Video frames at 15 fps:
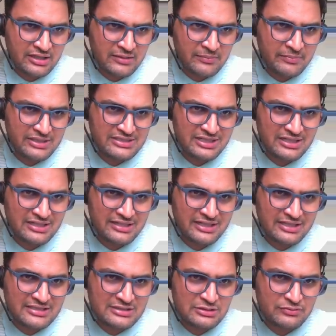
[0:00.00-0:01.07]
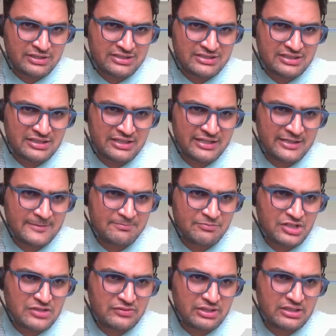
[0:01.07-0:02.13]
basically recursive function here,
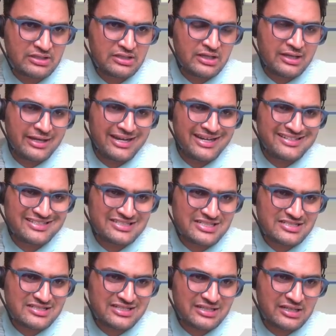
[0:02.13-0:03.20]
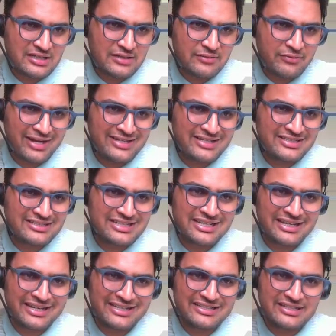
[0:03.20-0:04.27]
this one, and this is finding the
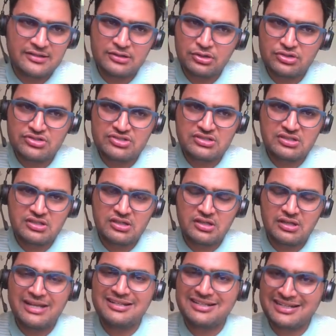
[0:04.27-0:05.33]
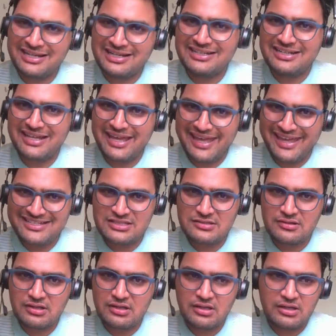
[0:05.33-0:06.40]
connected nodes, right? Connected X,
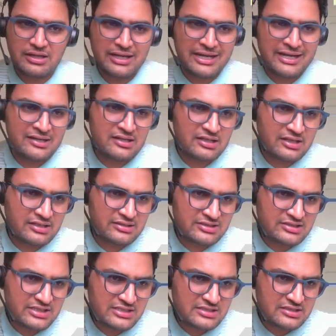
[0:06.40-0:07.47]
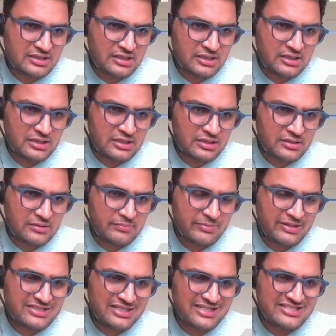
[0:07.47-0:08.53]
and this is
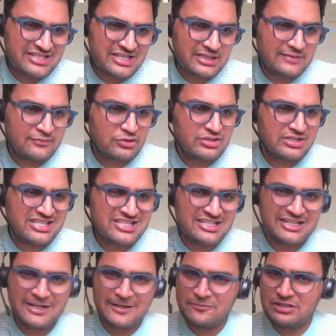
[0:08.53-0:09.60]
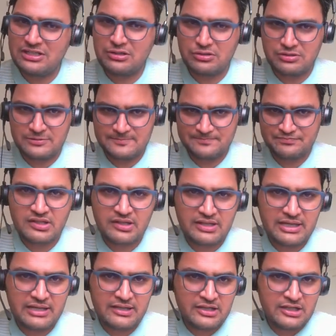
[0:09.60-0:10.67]
basically checking for each and every node.
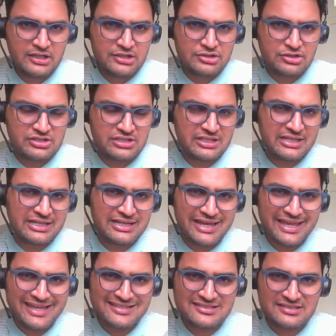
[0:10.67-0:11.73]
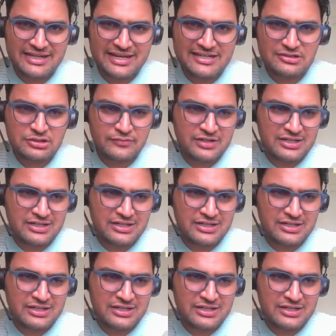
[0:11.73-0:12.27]
Yeah. So see here X, right? So